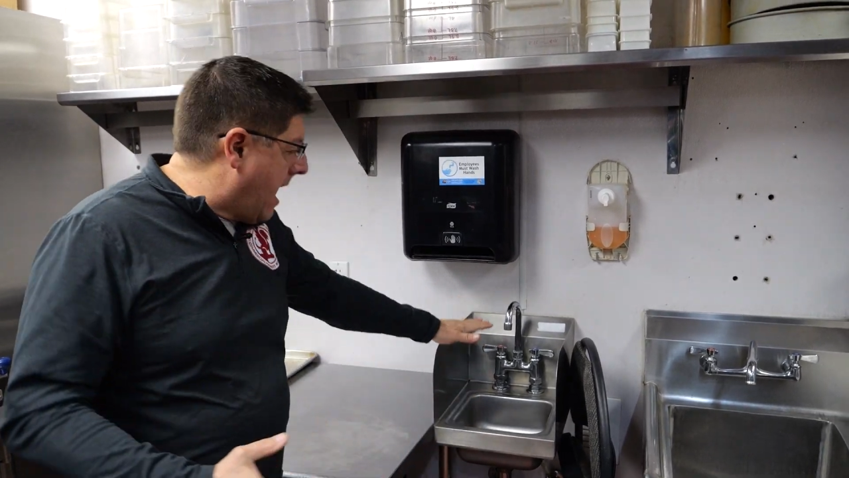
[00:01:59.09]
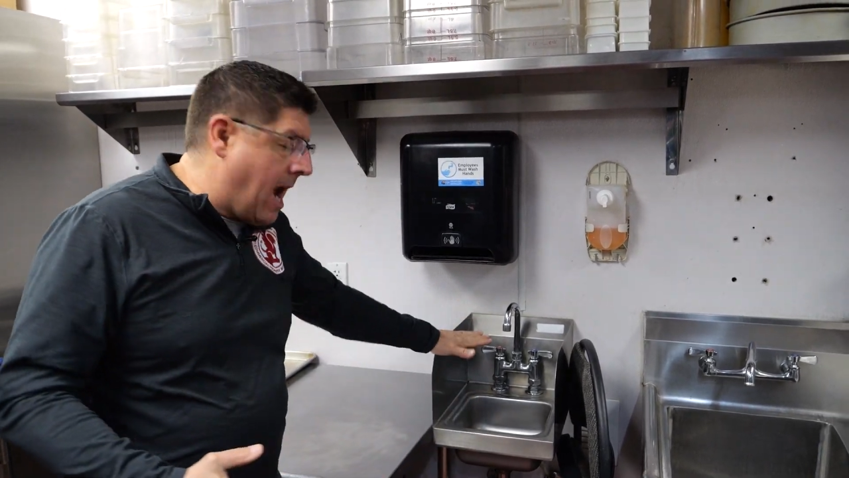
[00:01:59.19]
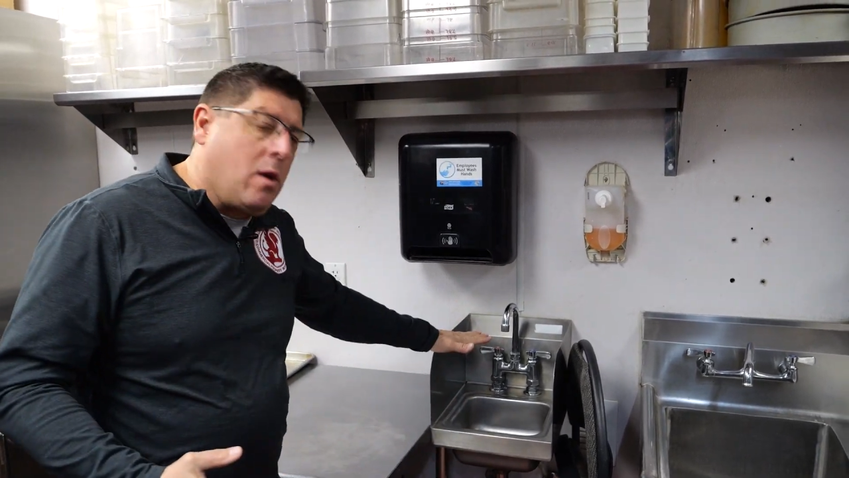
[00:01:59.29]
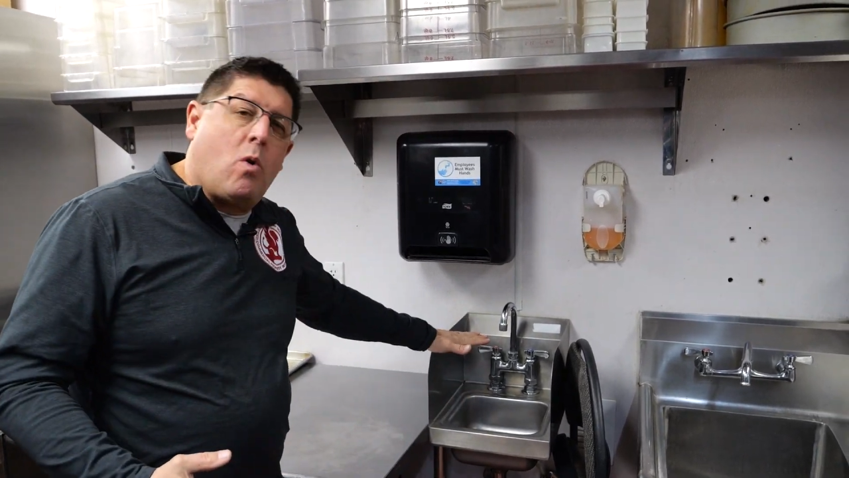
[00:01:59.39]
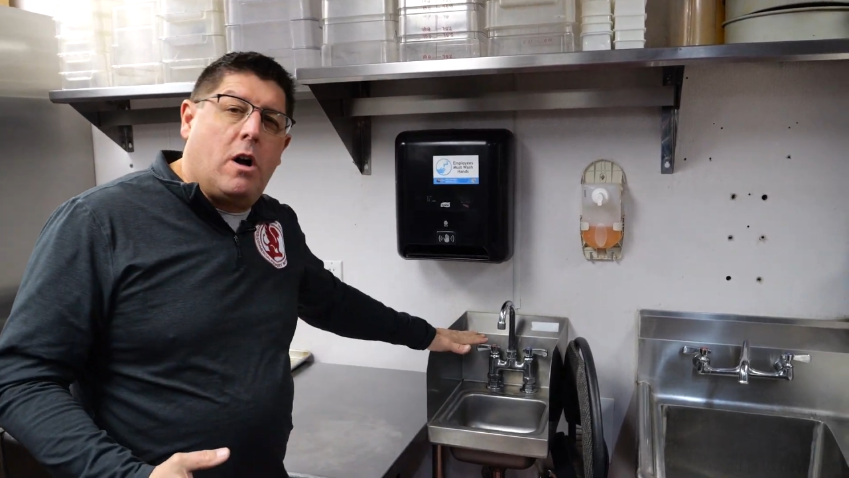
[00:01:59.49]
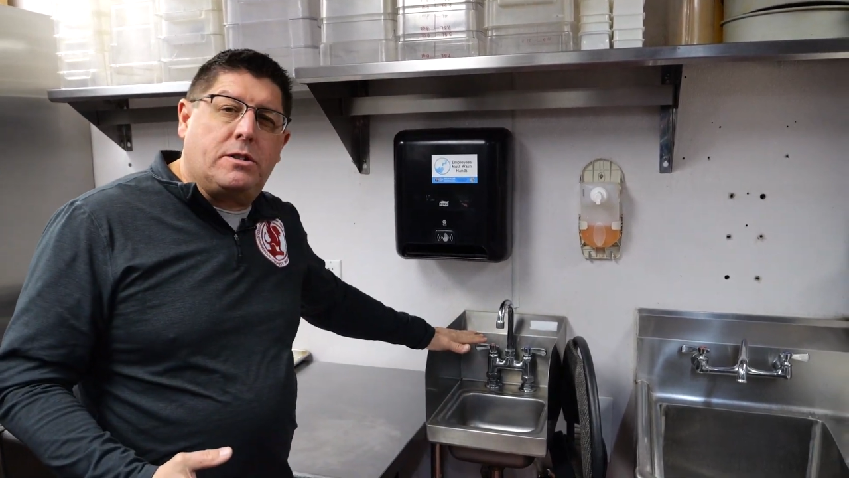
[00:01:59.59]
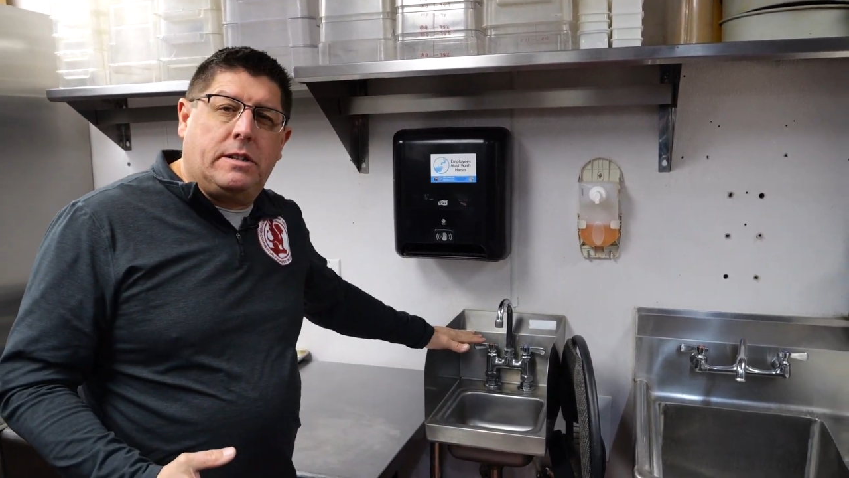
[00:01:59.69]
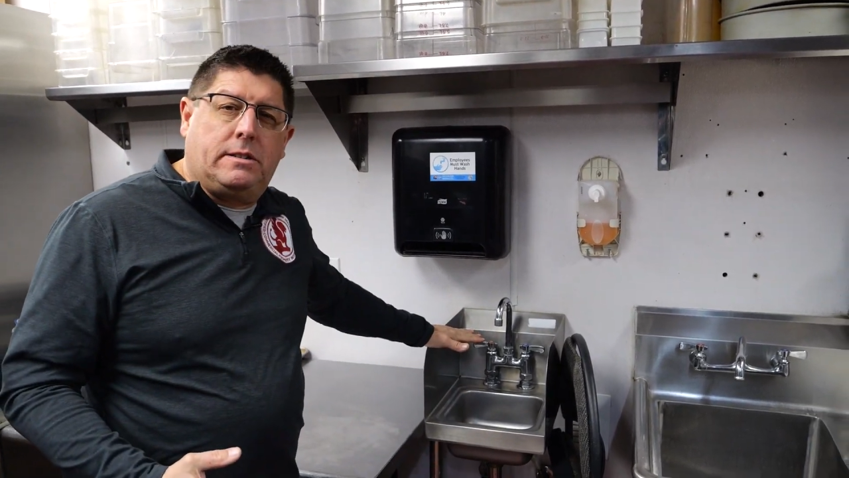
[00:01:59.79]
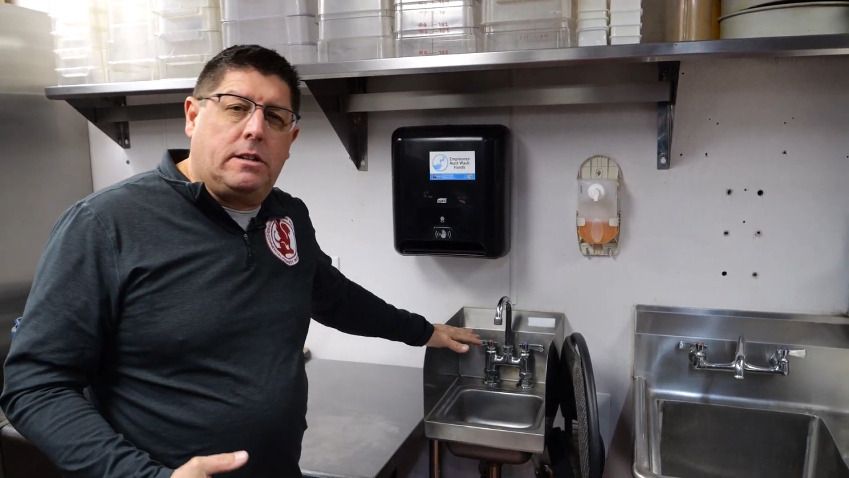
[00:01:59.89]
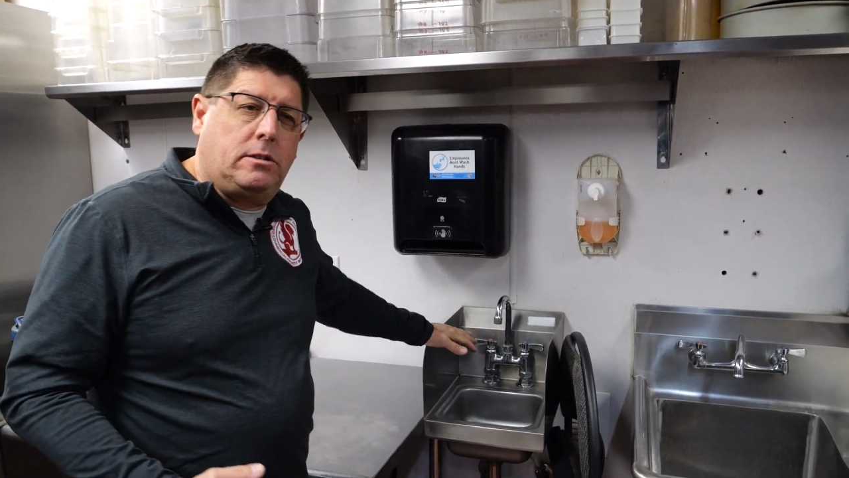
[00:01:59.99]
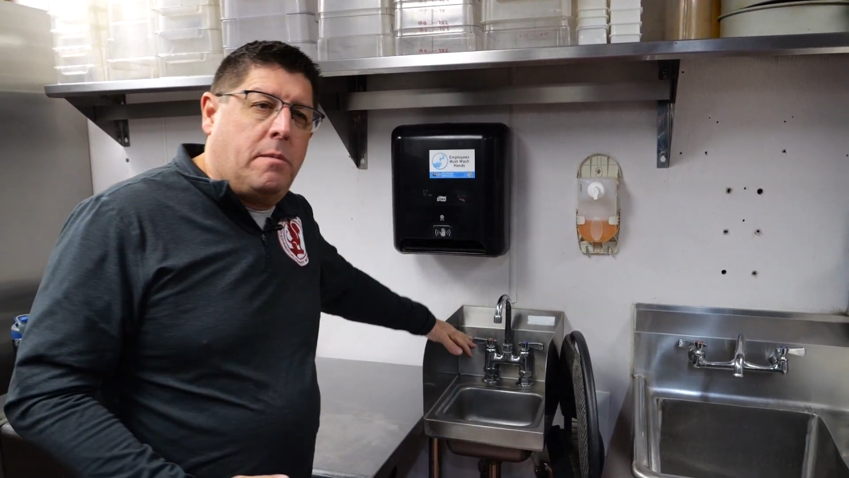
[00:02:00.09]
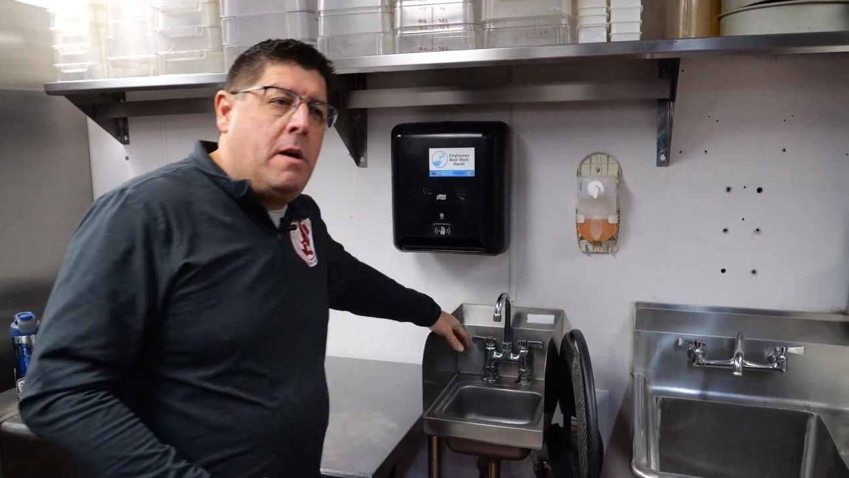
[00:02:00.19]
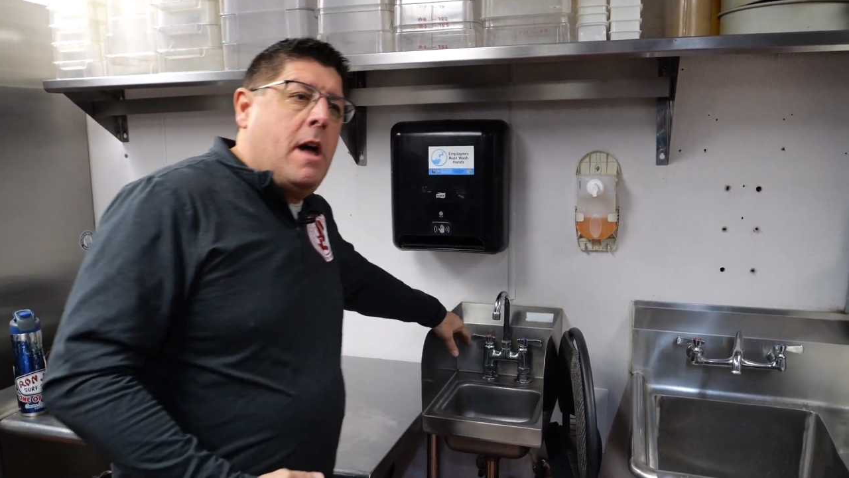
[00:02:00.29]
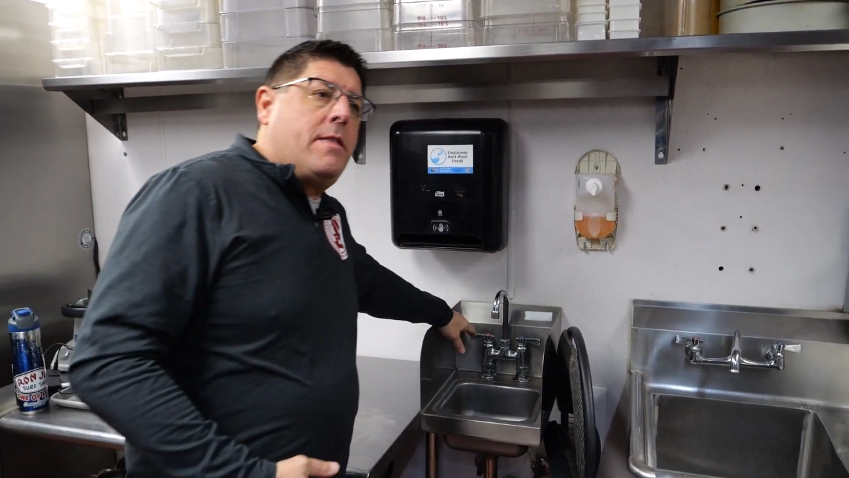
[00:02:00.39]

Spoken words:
hand washing system.